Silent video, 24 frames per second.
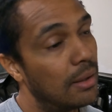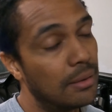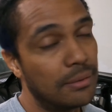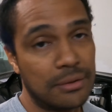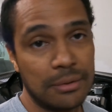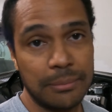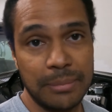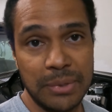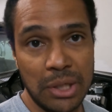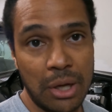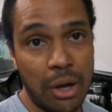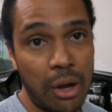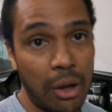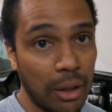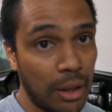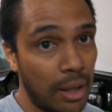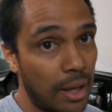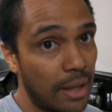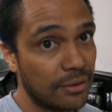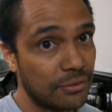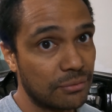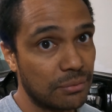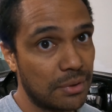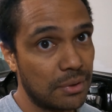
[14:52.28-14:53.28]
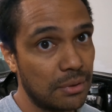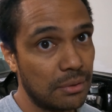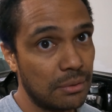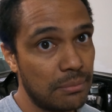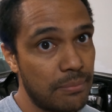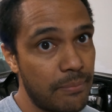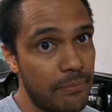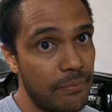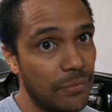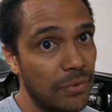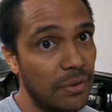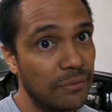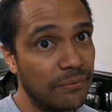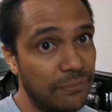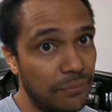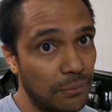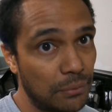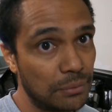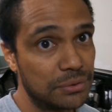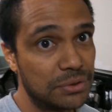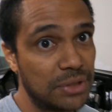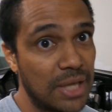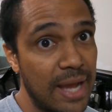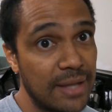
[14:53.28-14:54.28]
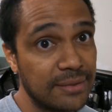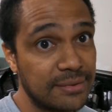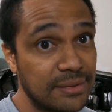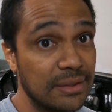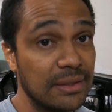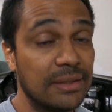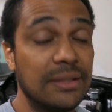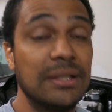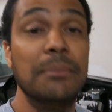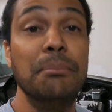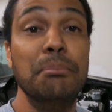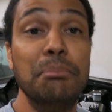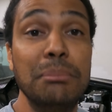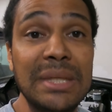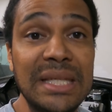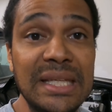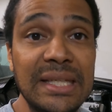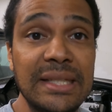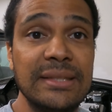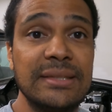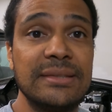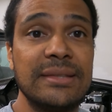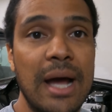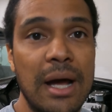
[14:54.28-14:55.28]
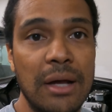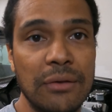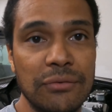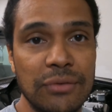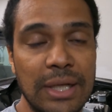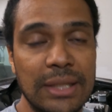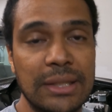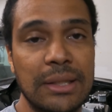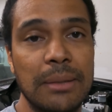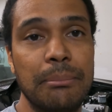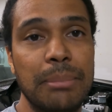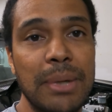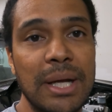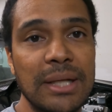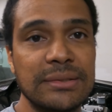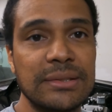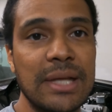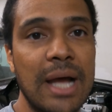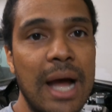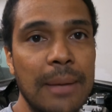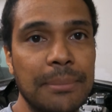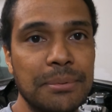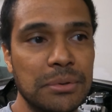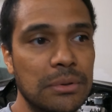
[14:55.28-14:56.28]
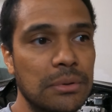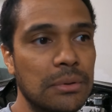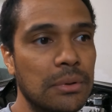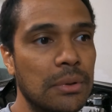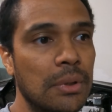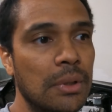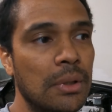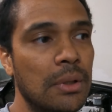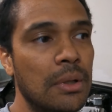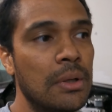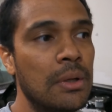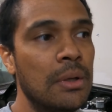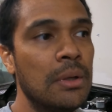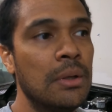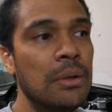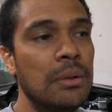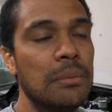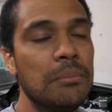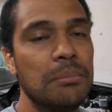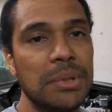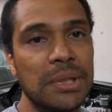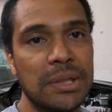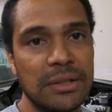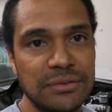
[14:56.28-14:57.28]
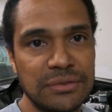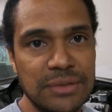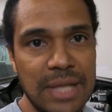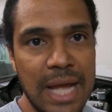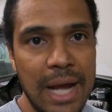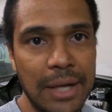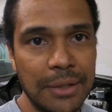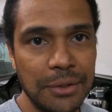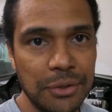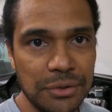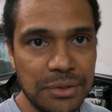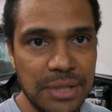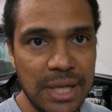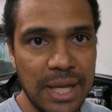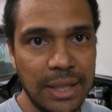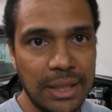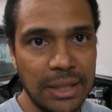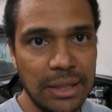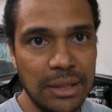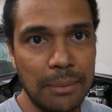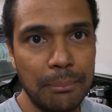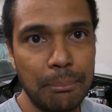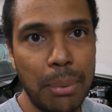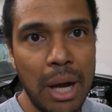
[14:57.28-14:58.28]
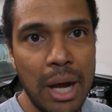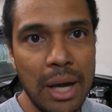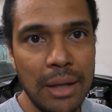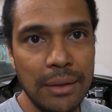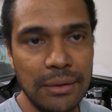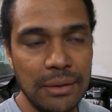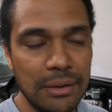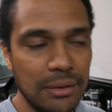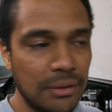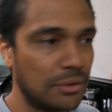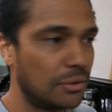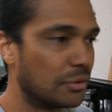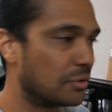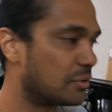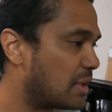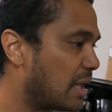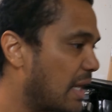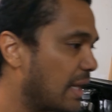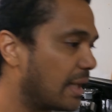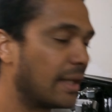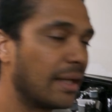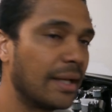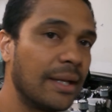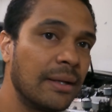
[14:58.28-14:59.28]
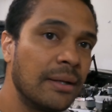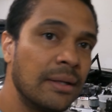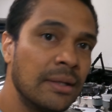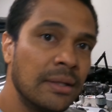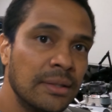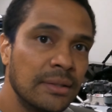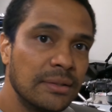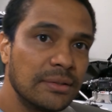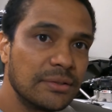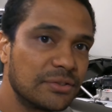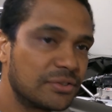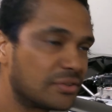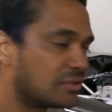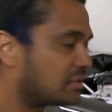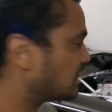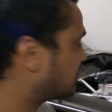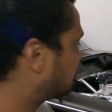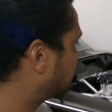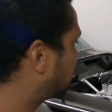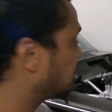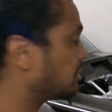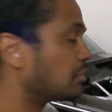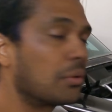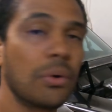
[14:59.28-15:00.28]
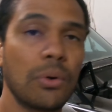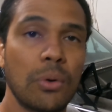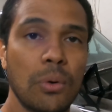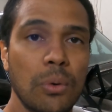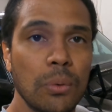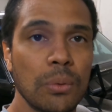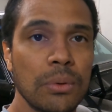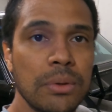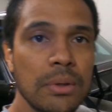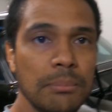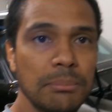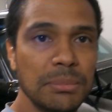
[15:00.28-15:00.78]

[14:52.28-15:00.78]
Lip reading: To be all honest with you, the full chassis to me sounds like the best option, because now you're taking you're taking 60-year-old